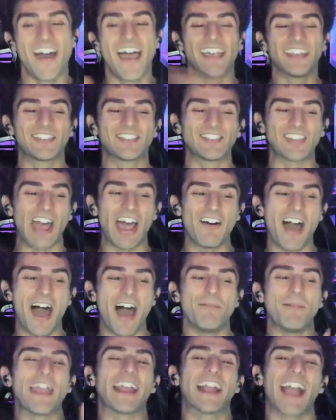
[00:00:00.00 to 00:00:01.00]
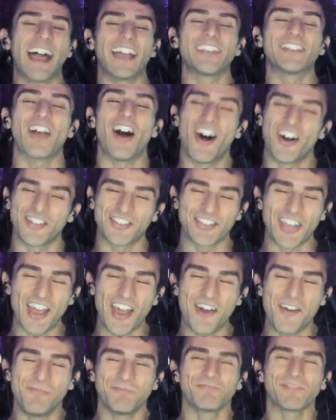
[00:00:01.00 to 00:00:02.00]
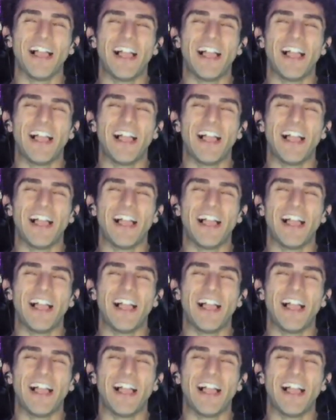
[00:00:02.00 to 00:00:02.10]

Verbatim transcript: So um, and guys, also